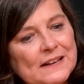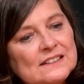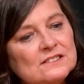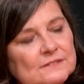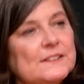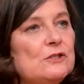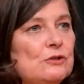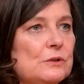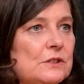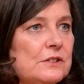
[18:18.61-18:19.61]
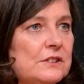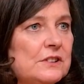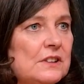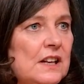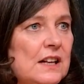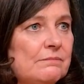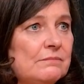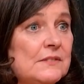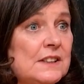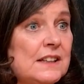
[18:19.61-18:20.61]
individuals
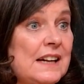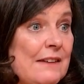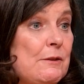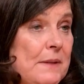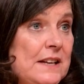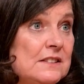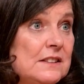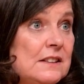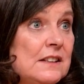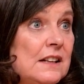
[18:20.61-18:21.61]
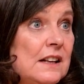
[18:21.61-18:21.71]
can have a better